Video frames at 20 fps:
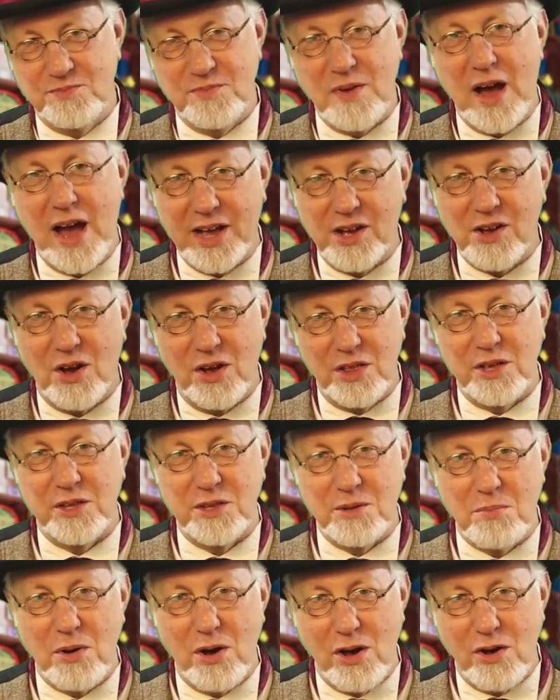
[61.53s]
I call it the
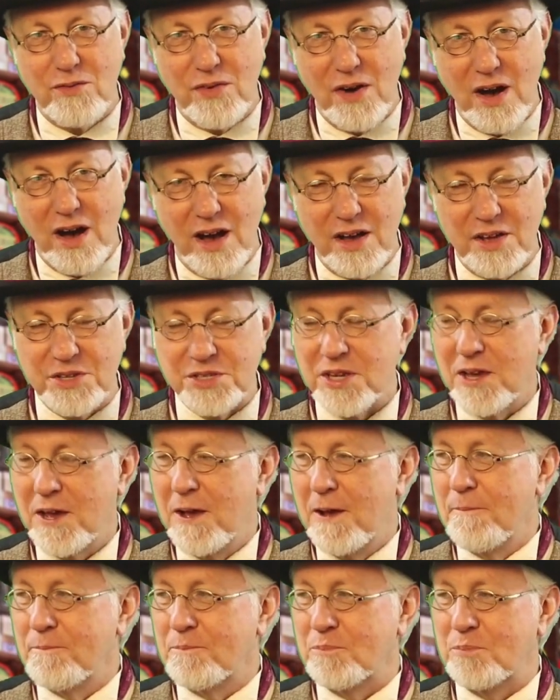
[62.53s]
ball vase,
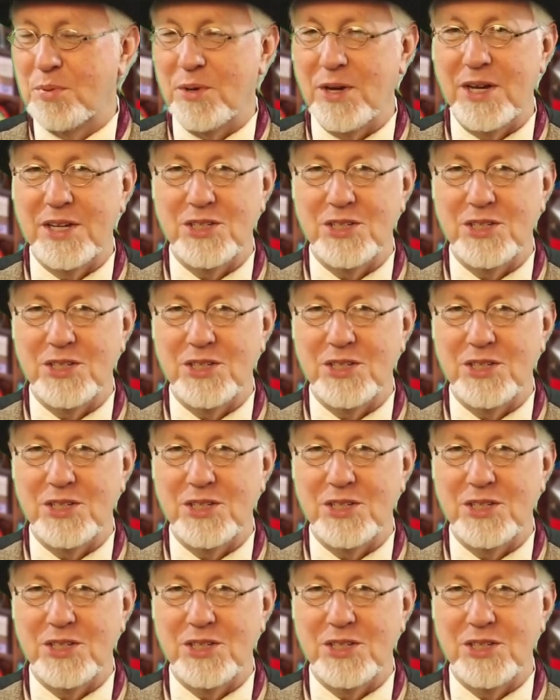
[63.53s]
but